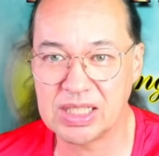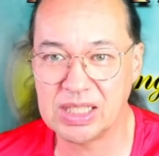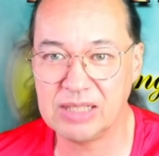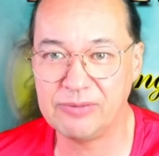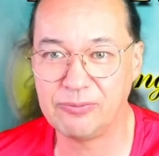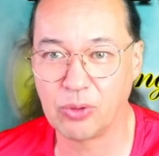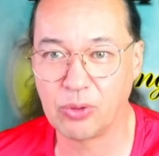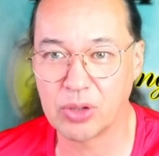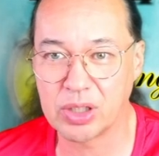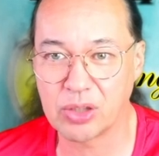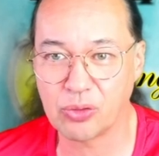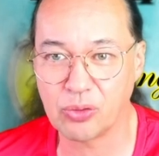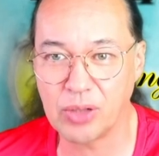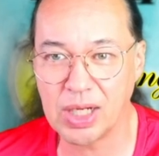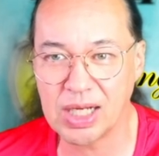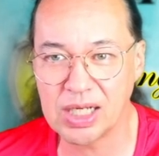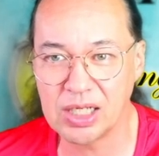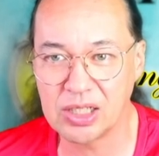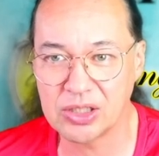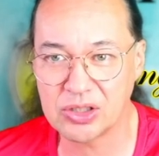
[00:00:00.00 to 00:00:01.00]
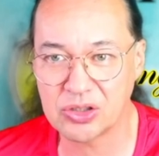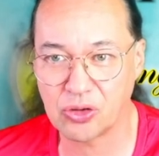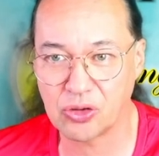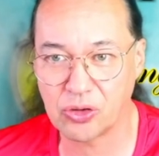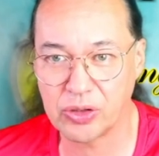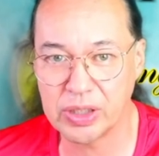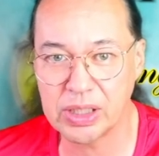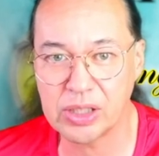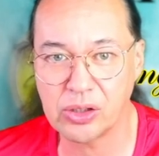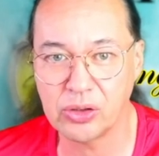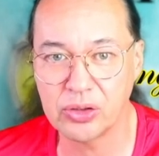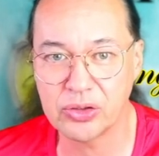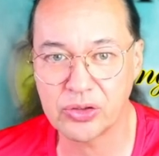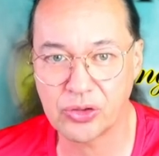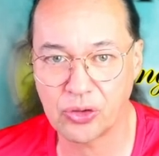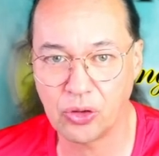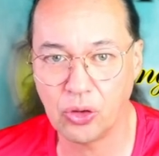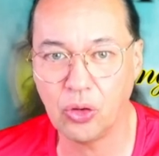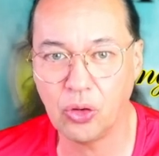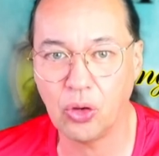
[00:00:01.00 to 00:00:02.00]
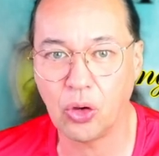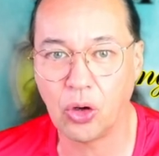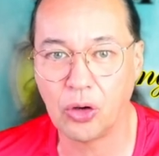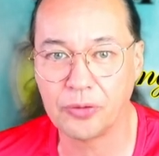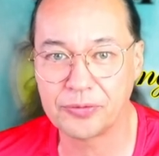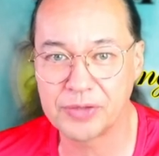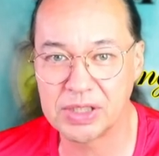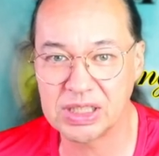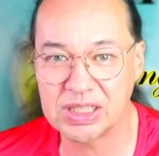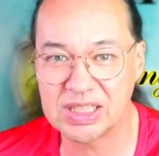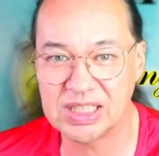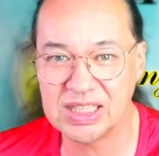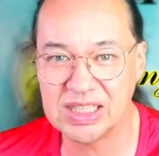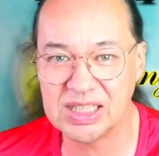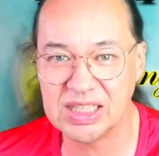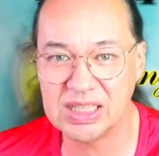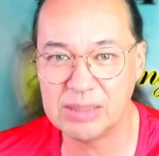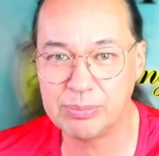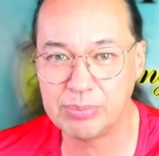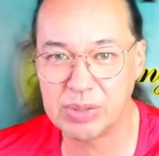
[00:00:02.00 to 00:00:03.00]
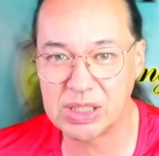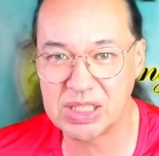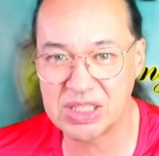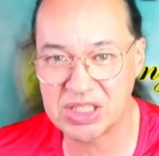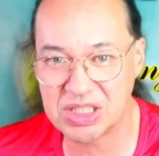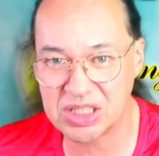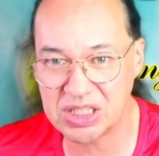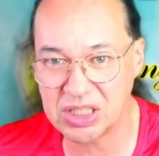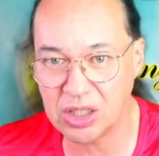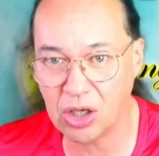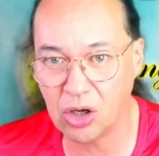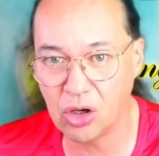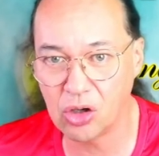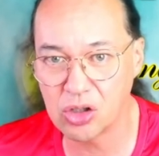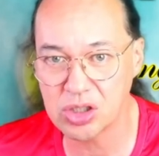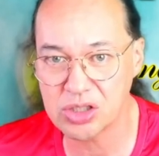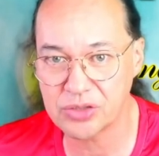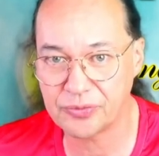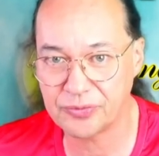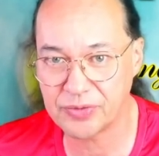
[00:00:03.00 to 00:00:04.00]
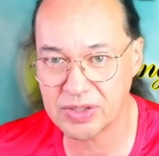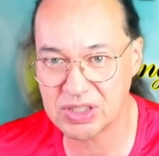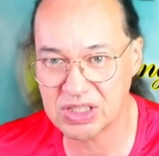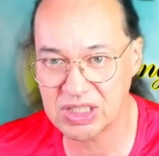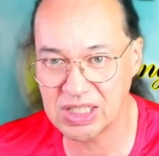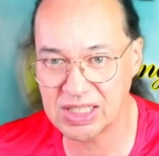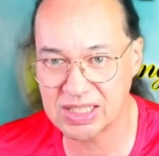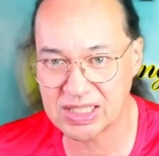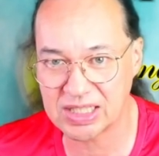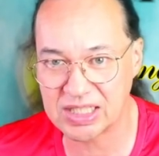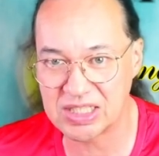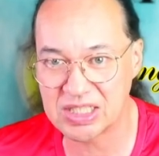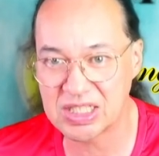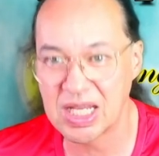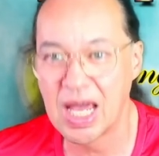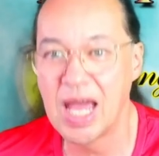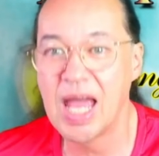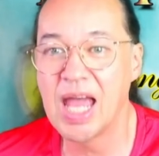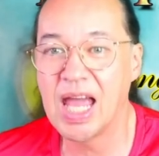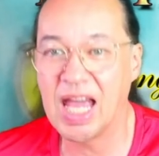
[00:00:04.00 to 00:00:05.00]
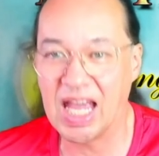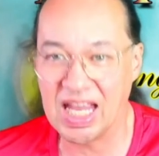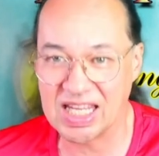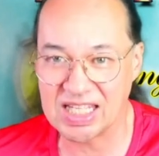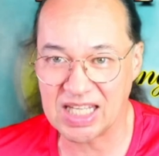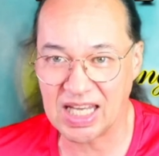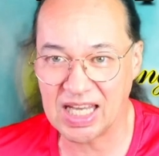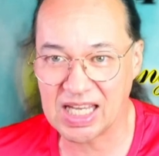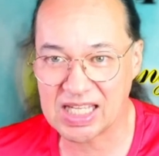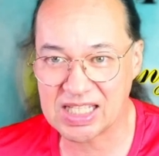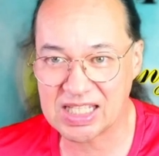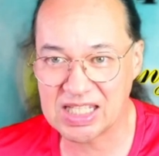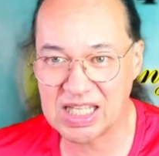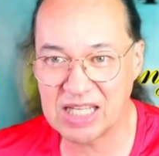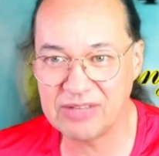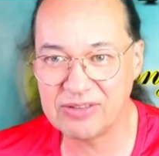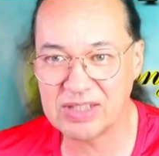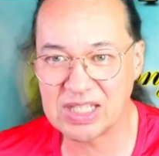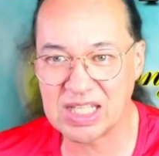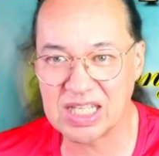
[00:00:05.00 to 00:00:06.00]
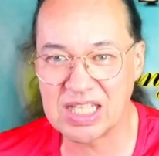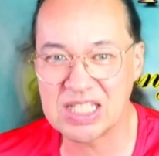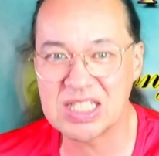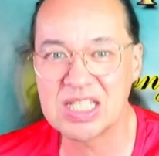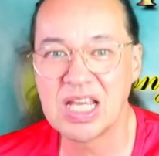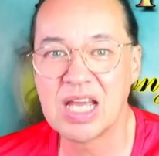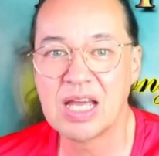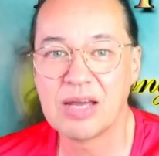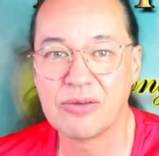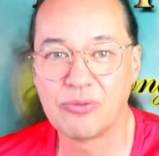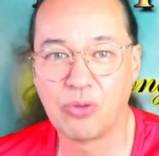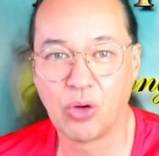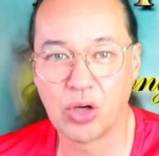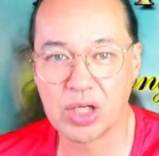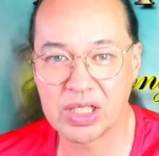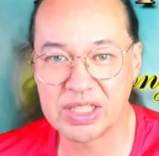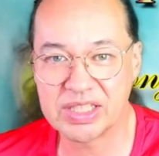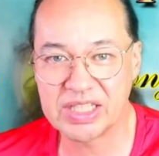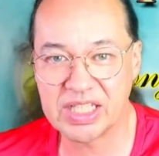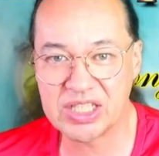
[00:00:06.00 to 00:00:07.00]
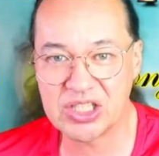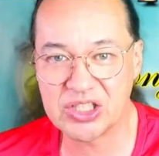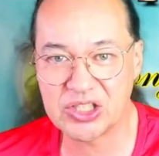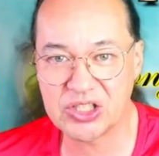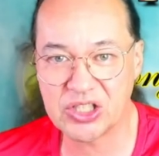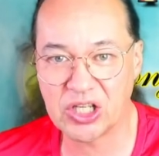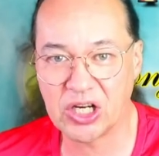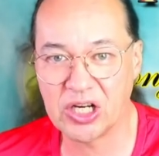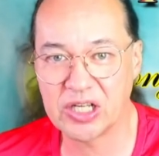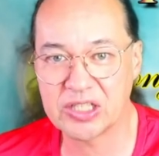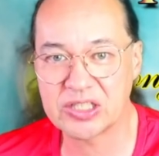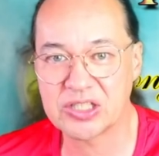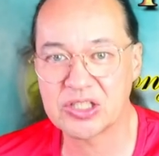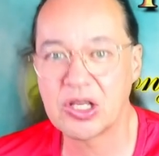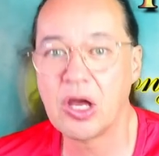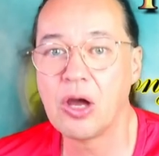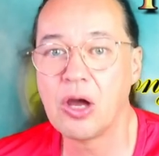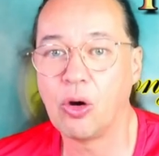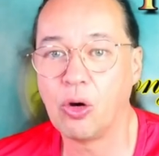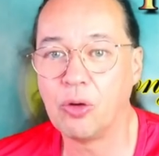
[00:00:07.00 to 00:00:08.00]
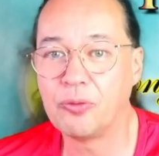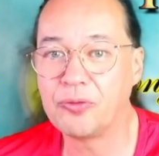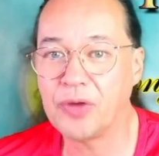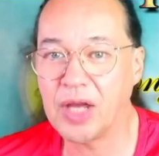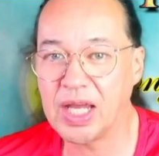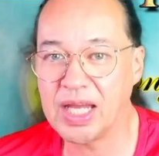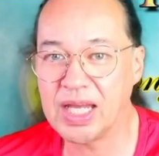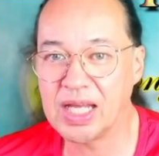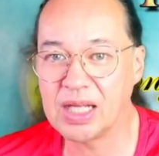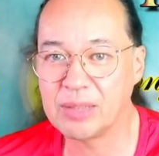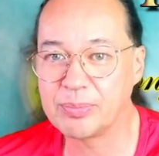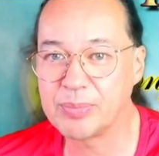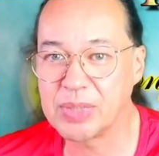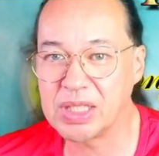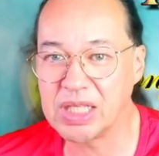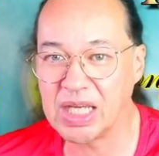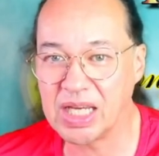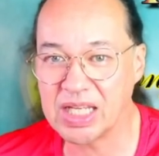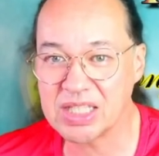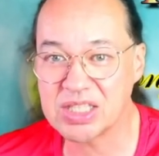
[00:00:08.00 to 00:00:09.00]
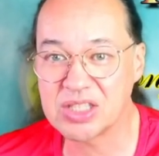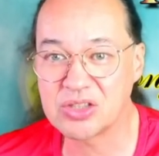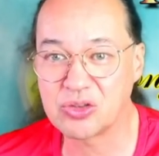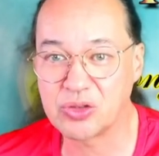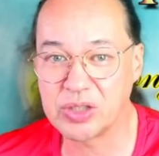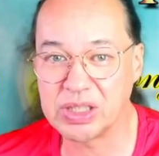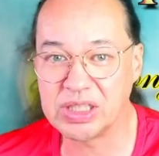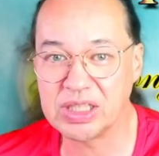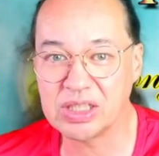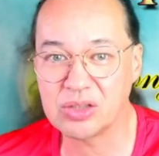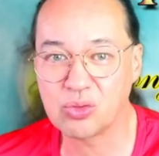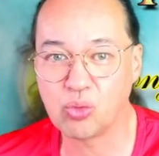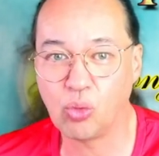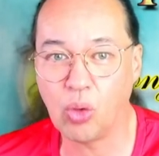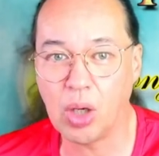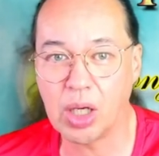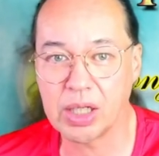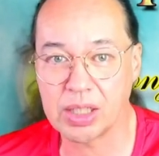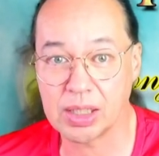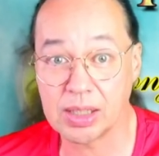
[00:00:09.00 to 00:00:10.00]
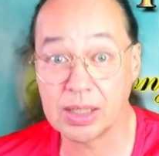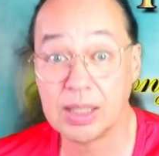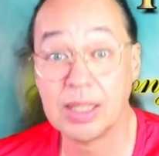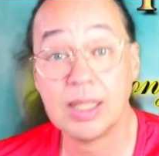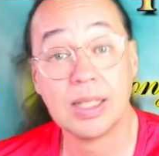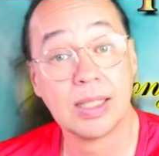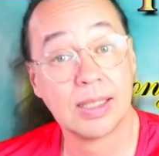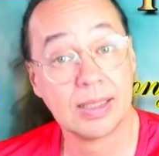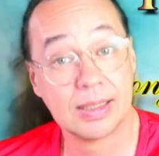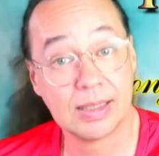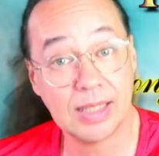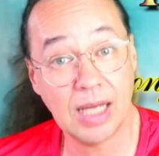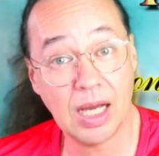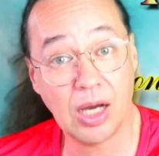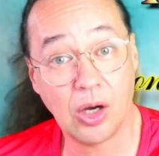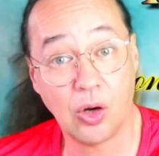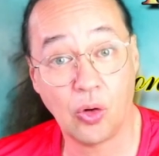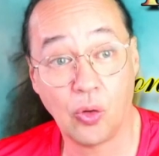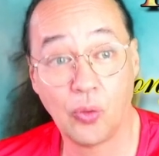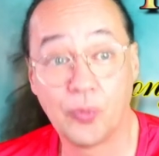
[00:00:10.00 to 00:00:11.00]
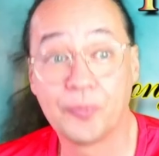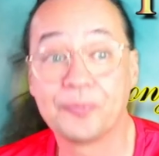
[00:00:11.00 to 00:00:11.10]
for the regulatory control of the TEPCO's facilities and activities for the discharge of ALPS treated water. Now,